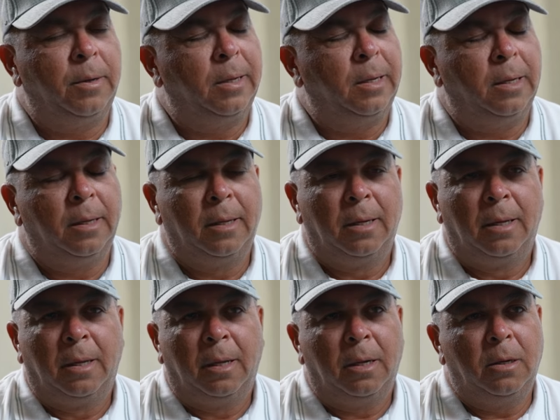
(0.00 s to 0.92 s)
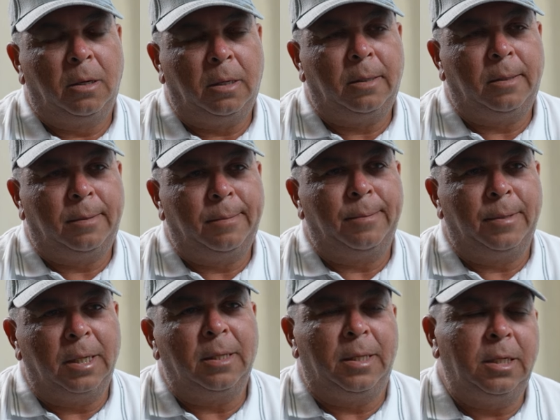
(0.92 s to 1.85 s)

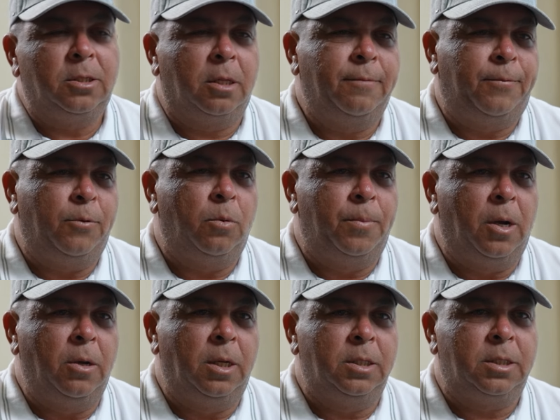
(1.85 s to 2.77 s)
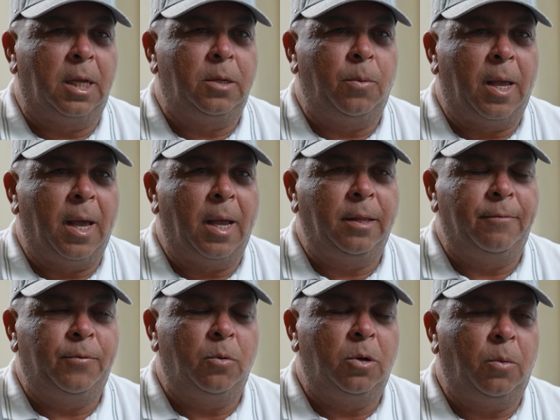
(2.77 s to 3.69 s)
These are the four bowlers that we had, the
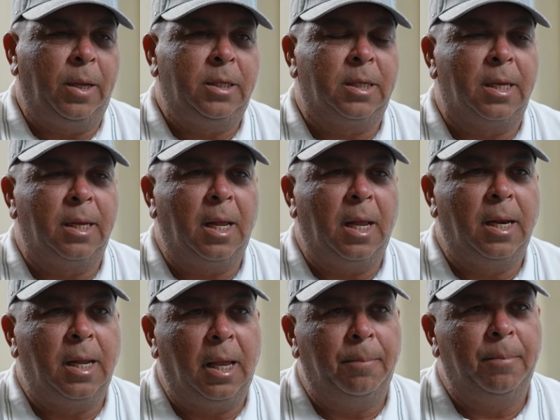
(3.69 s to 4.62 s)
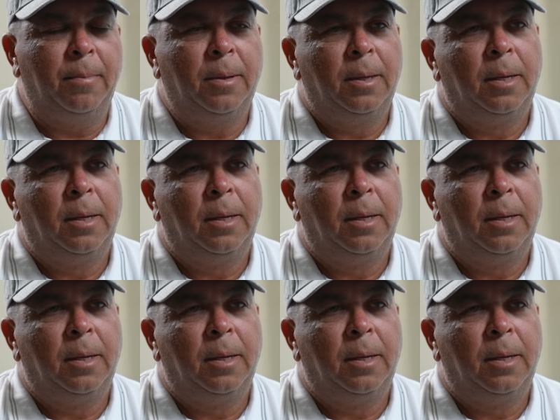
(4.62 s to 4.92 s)
four quicks and him.